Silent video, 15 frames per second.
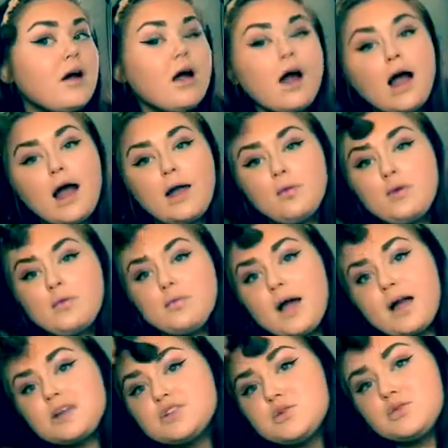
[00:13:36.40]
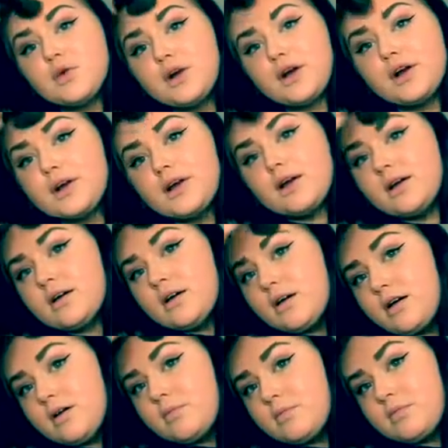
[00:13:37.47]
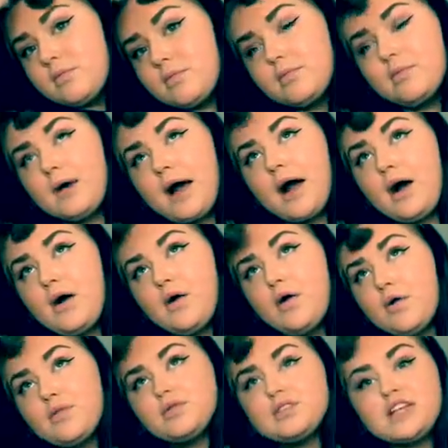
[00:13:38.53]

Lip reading: I went back to work about